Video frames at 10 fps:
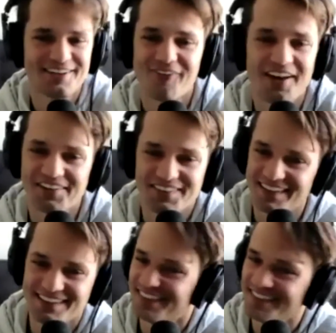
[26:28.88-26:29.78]
it right on
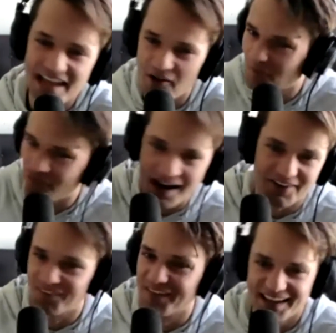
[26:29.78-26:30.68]
the nail, right
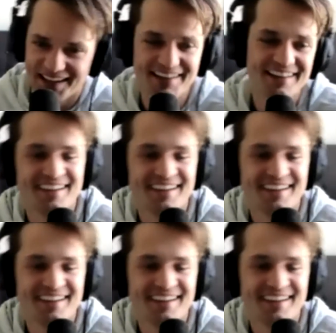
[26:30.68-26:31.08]
on the head.